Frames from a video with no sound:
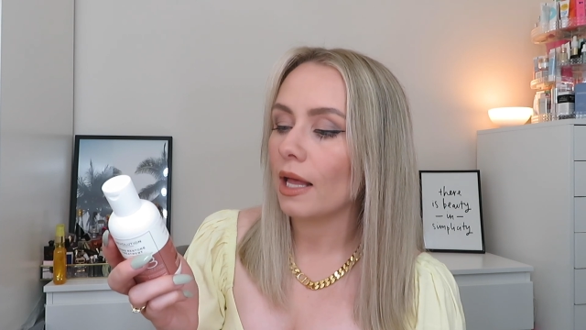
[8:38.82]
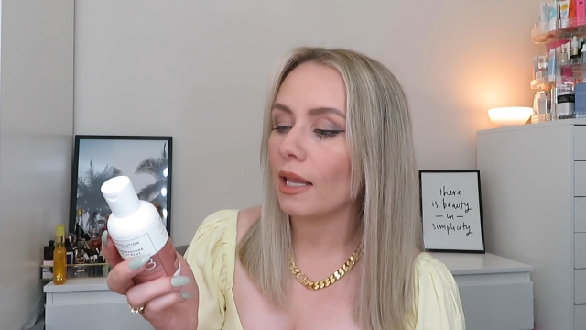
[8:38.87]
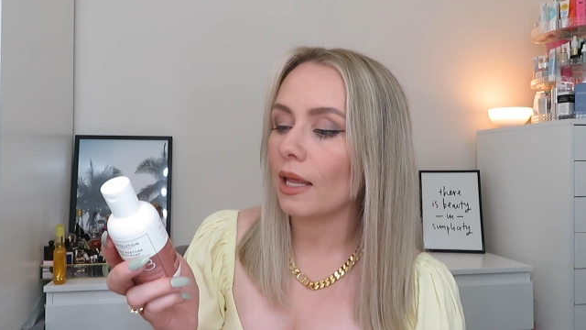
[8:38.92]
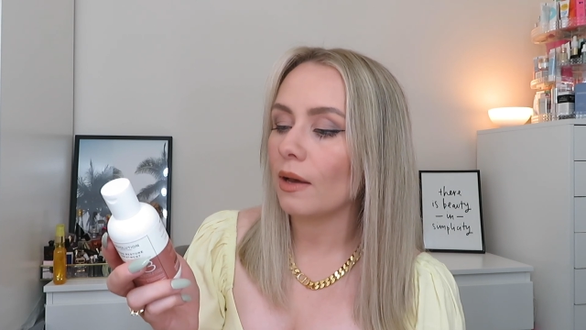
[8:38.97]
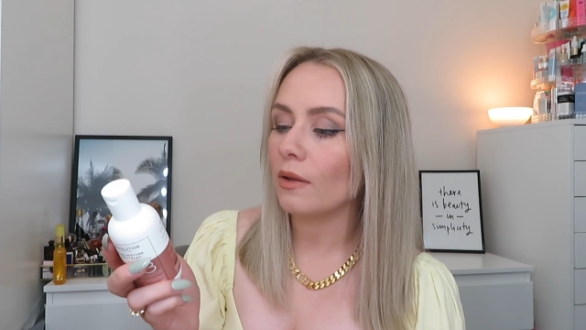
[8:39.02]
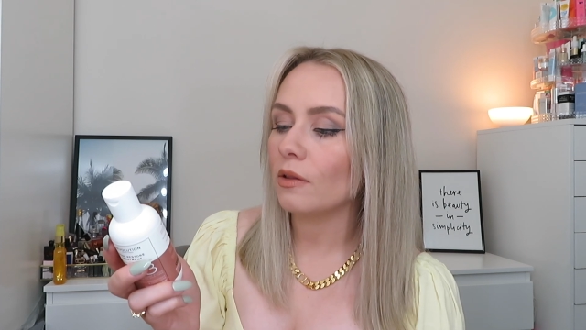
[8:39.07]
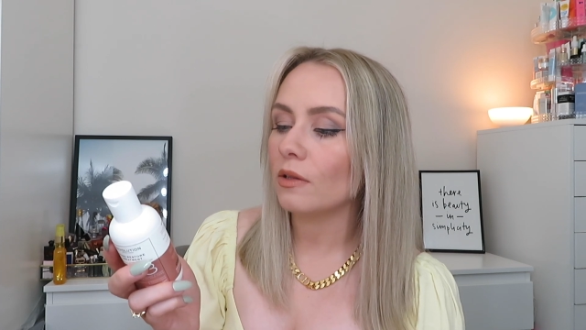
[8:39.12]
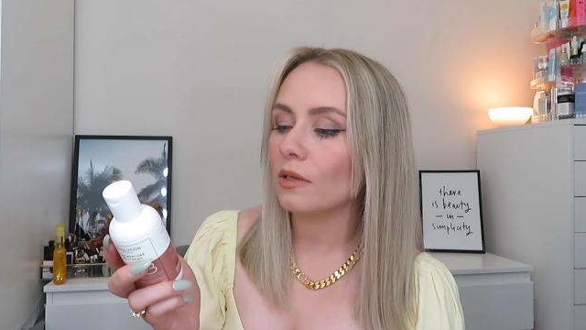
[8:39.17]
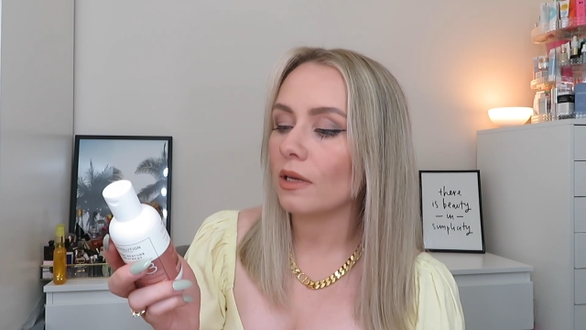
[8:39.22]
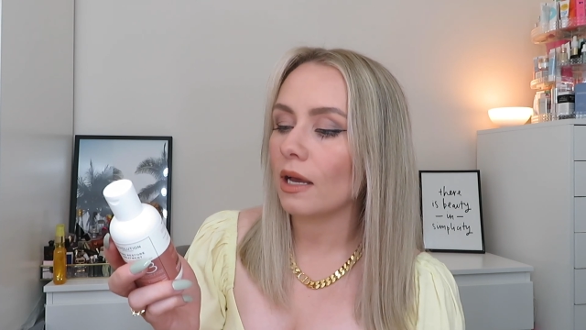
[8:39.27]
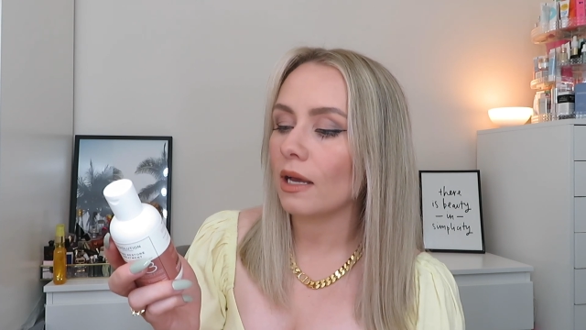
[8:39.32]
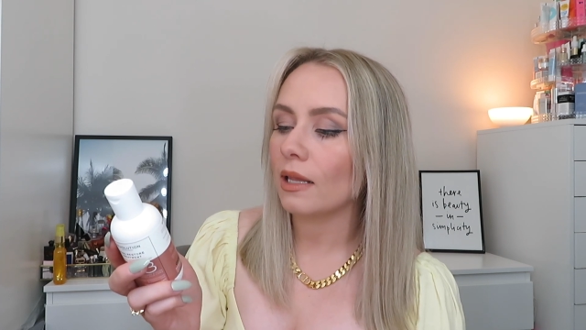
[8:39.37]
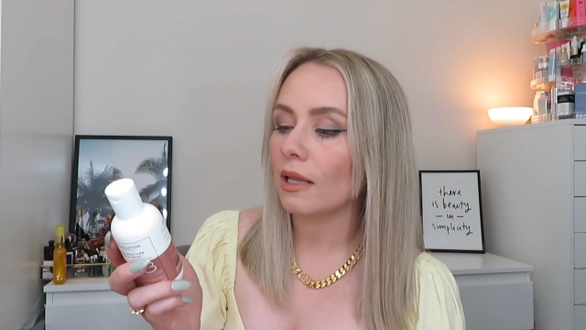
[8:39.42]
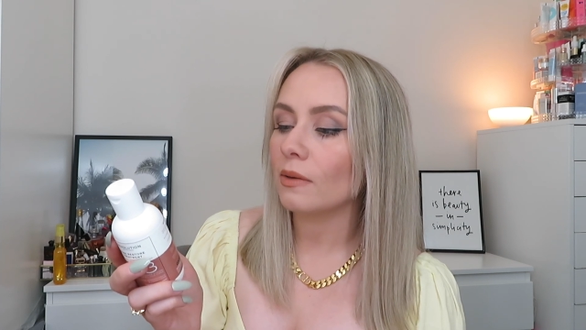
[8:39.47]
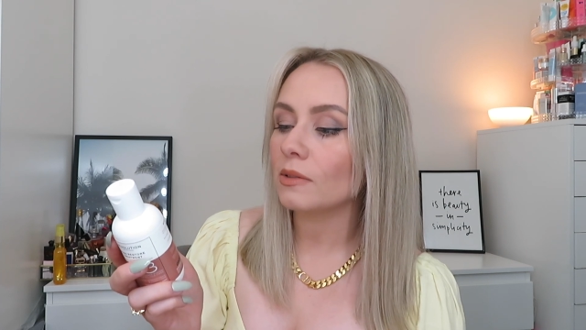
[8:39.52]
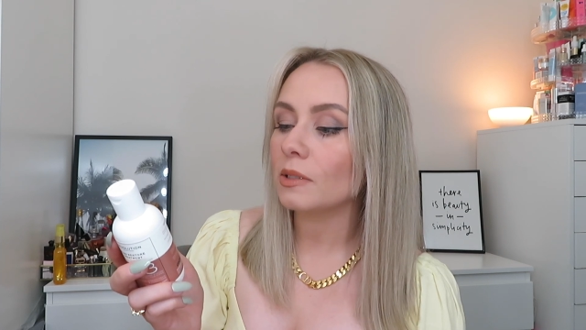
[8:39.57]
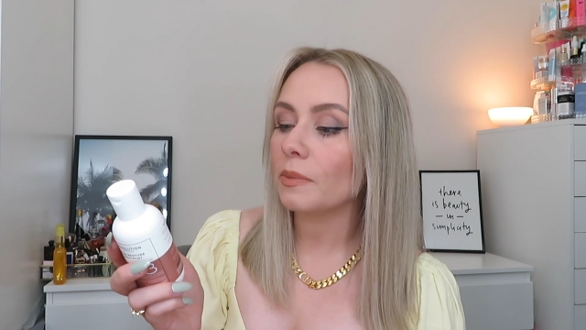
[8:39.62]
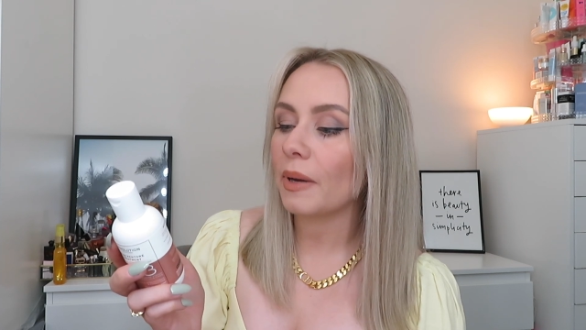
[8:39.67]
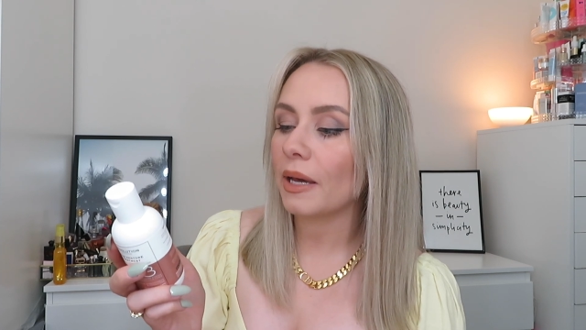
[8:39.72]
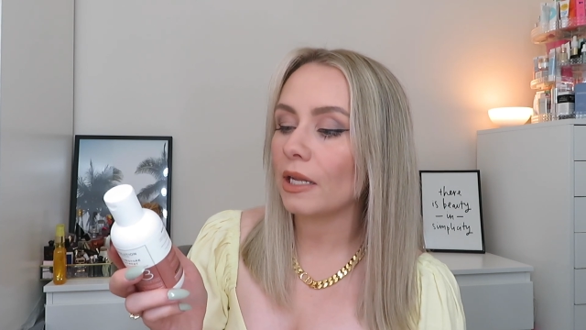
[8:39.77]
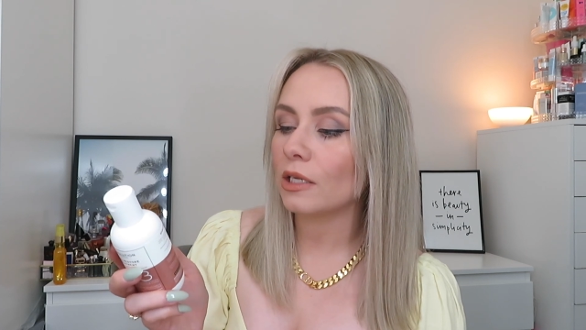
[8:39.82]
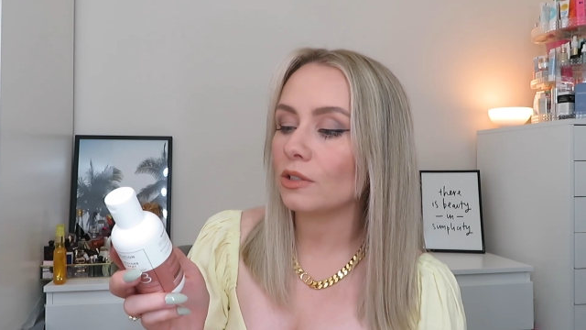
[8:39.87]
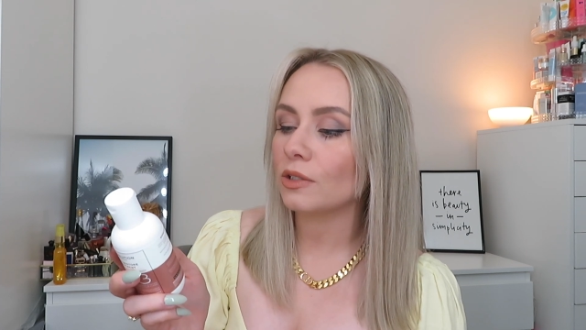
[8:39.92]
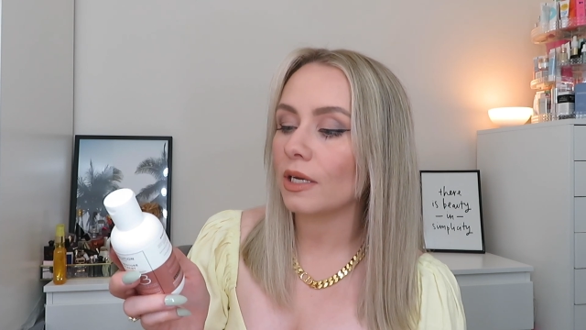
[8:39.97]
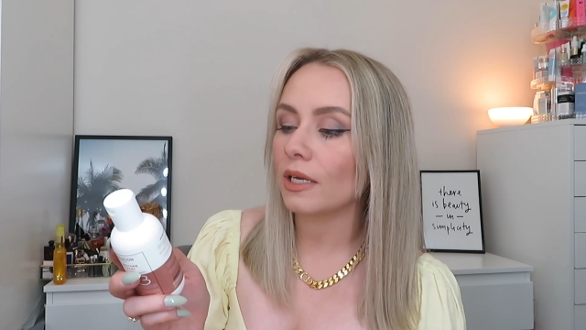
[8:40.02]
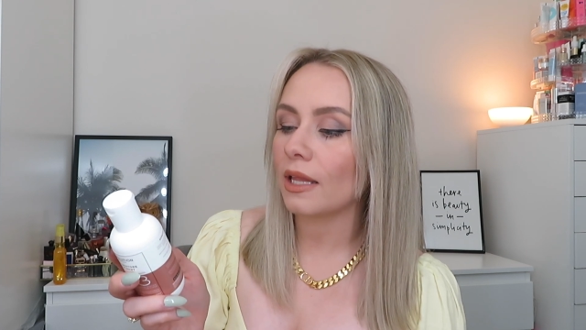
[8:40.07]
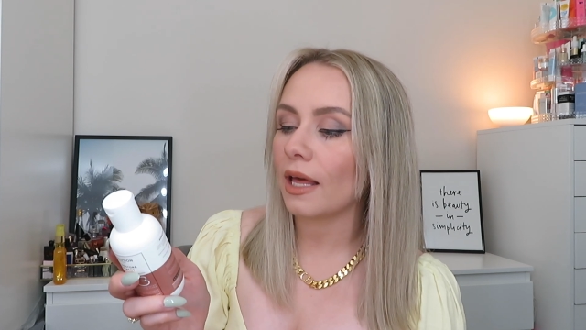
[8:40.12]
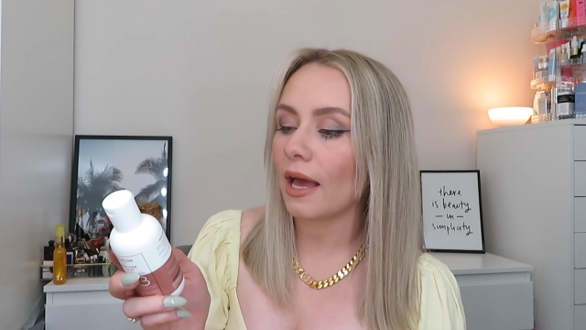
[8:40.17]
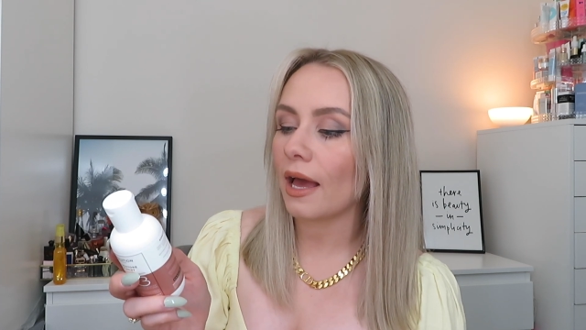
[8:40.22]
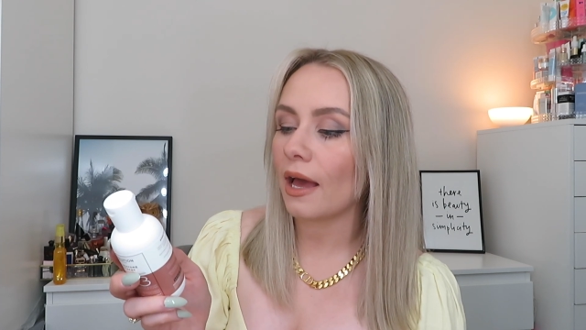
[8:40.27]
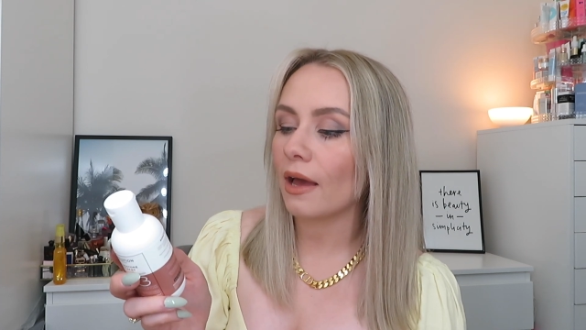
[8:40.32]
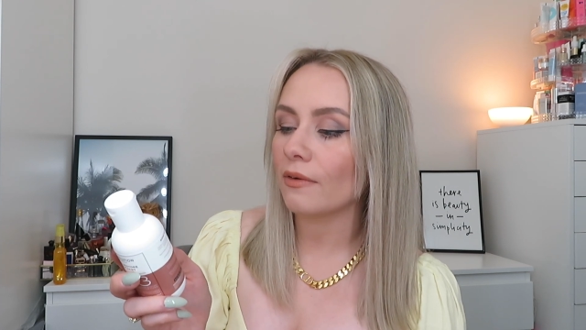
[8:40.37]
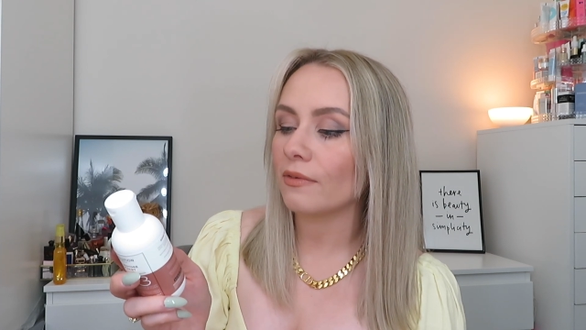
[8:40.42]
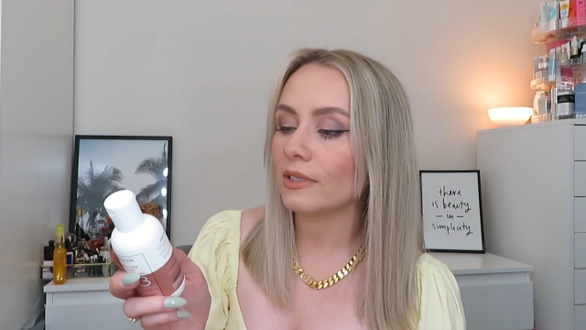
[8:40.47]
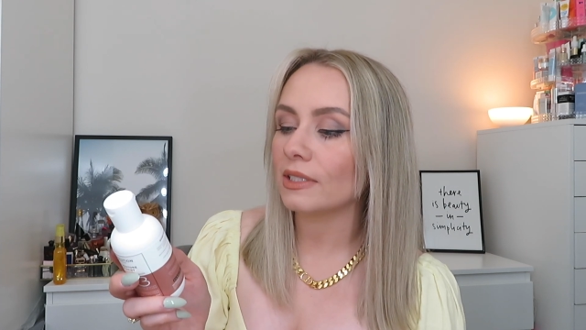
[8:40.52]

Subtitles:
Allow to penetrate the hair